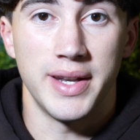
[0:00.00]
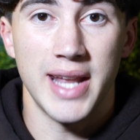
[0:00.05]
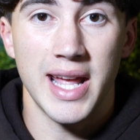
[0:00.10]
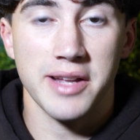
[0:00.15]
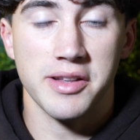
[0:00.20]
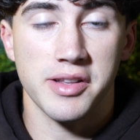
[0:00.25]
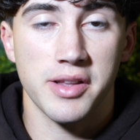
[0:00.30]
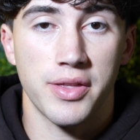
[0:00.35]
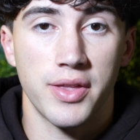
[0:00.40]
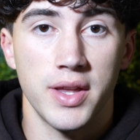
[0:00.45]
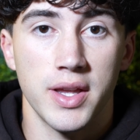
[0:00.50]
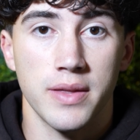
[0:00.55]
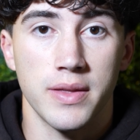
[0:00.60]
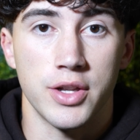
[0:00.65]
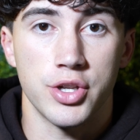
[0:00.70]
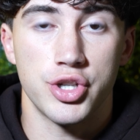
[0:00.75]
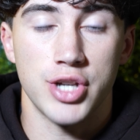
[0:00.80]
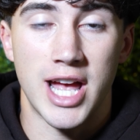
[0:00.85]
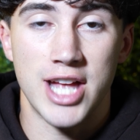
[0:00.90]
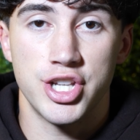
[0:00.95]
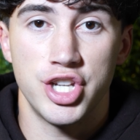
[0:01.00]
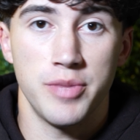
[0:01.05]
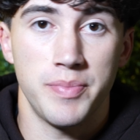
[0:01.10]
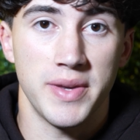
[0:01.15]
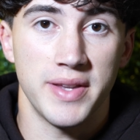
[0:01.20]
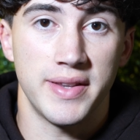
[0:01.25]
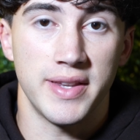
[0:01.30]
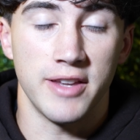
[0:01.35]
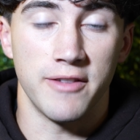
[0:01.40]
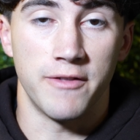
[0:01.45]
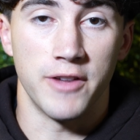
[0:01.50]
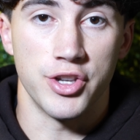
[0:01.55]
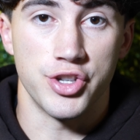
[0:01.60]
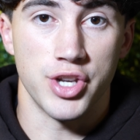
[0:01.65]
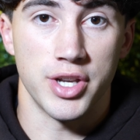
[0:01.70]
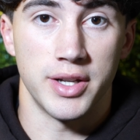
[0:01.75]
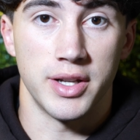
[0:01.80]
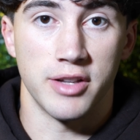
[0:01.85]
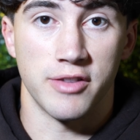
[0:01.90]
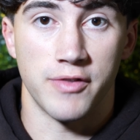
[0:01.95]
next thing that ChatGPT
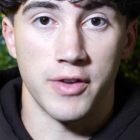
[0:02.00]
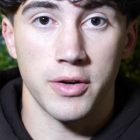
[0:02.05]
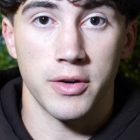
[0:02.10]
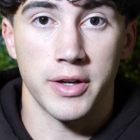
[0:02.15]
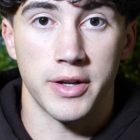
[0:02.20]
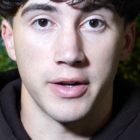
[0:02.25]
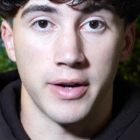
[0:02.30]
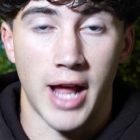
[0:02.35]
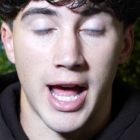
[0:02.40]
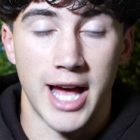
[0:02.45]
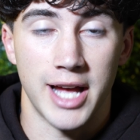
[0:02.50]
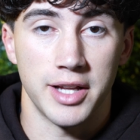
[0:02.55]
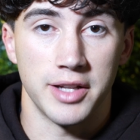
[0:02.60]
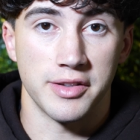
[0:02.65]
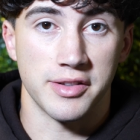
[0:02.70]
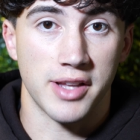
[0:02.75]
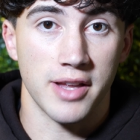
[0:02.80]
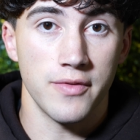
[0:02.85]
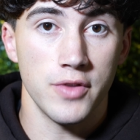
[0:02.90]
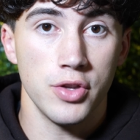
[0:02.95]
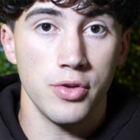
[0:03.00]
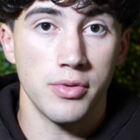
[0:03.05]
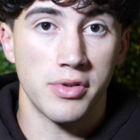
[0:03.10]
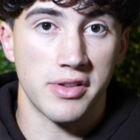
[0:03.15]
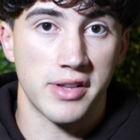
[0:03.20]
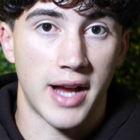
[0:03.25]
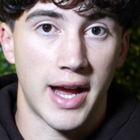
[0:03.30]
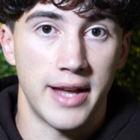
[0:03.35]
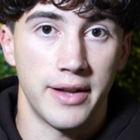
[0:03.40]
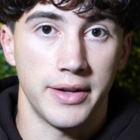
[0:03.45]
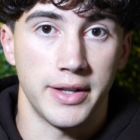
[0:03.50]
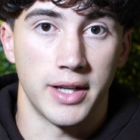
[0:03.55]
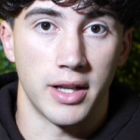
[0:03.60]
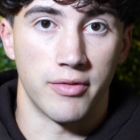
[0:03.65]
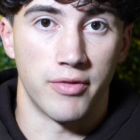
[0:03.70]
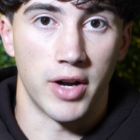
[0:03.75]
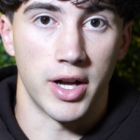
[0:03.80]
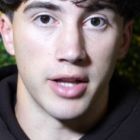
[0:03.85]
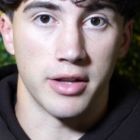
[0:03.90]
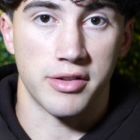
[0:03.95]
Vision is very good at is giving you styling
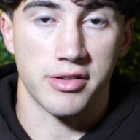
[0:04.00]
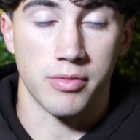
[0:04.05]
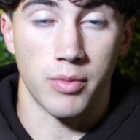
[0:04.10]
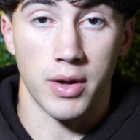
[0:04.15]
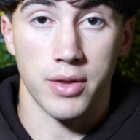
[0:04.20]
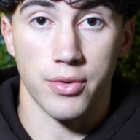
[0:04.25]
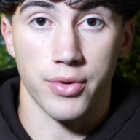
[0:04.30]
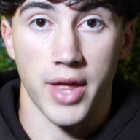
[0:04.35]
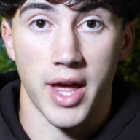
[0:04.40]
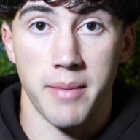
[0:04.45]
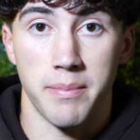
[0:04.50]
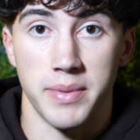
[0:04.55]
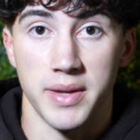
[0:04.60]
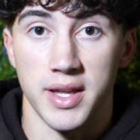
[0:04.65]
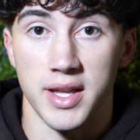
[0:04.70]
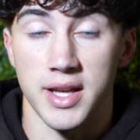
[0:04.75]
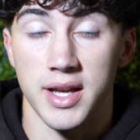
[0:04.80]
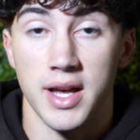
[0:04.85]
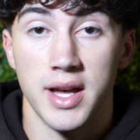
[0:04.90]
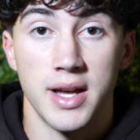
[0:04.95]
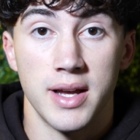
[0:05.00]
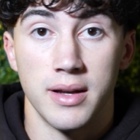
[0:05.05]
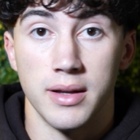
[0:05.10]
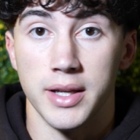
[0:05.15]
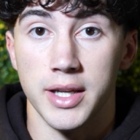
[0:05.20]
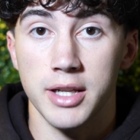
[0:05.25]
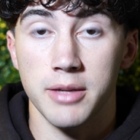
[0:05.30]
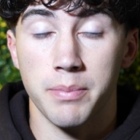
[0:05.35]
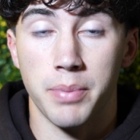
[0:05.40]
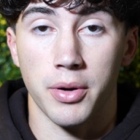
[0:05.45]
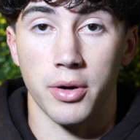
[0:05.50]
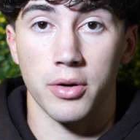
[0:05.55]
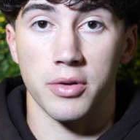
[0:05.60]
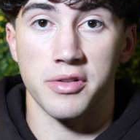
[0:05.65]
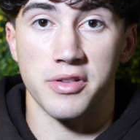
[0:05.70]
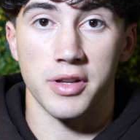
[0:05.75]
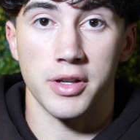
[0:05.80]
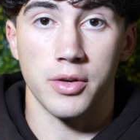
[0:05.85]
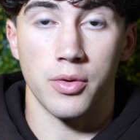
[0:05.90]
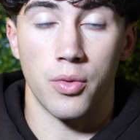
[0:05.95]
advice, whether that be in
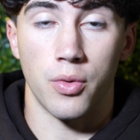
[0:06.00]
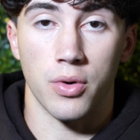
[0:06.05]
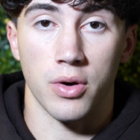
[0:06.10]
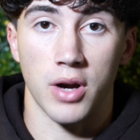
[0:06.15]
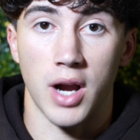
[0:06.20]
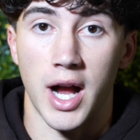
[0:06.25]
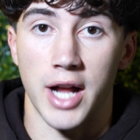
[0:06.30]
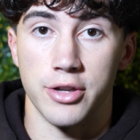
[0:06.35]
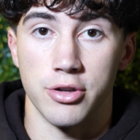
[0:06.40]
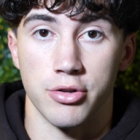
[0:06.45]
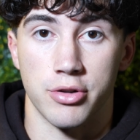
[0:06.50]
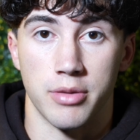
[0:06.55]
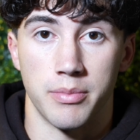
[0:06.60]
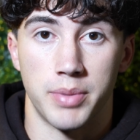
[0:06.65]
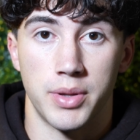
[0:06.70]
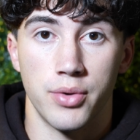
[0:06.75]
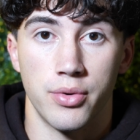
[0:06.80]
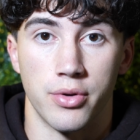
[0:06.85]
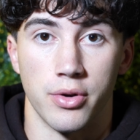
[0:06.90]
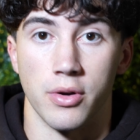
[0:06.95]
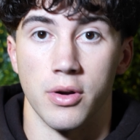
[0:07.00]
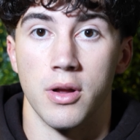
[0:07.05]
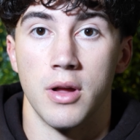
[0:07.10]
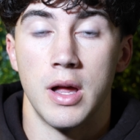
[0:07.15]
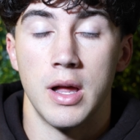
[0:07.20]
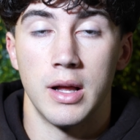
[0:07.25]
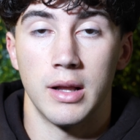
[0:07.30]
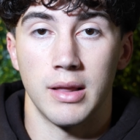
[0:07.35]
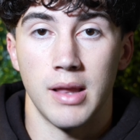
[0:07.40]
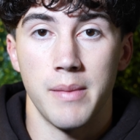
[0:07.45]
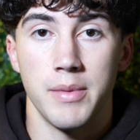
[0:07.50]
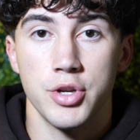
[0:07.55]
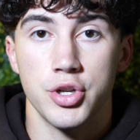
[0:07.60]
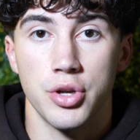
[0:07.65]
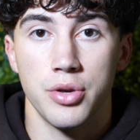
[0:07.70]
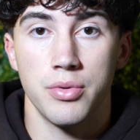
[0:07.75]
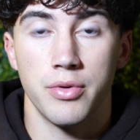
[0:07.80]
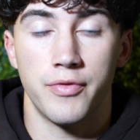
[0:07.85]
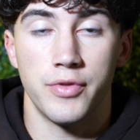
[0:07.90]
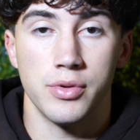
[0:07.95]
person or on your computer. Let me show
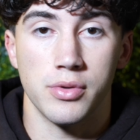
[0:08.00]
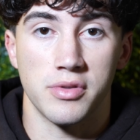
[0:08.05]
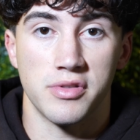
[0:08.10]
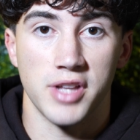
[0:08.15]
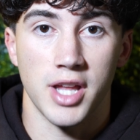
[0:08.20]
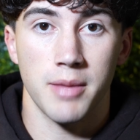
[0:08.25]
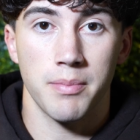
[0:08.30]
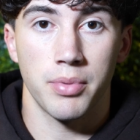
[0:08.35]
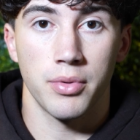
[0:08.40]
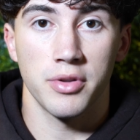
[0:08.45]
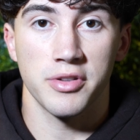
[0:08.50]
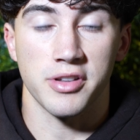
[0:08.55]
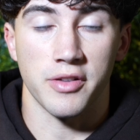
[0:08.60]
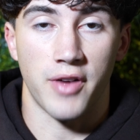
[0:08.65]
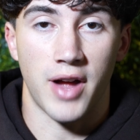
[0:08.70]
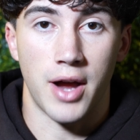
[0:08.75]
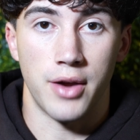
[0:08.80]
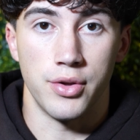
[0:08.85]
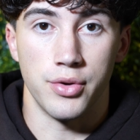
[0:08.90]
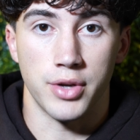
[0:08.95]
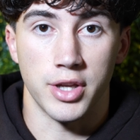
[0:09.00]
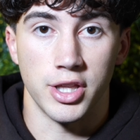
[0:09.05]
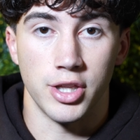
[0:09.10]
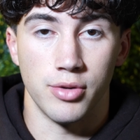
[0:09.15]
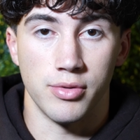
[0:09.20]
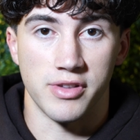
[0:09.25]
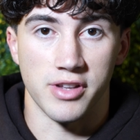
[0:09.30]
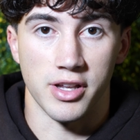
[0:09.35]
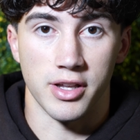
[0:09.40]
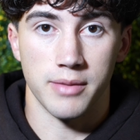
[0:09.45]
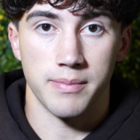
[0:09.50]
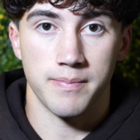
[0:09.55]
you a few examples of how you can use it.